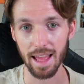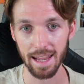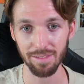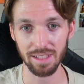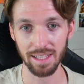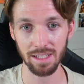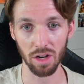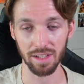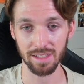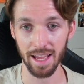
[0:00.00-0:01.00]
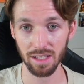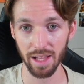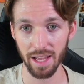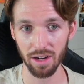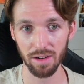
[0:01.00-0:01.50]
NFTs are the tech
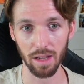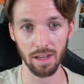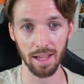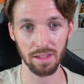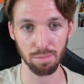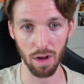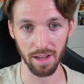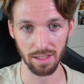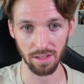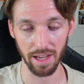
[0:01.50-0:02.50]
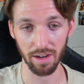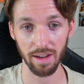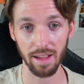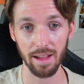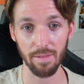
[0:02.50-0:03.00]
layer, not the product
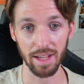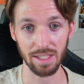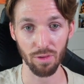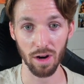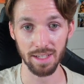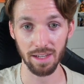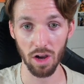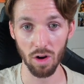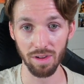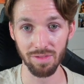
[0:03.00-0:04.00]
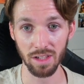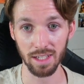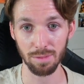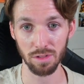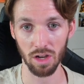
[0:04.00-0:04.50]
layer. As far as I know, VeVe
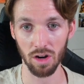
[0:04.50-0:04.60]
collectibles are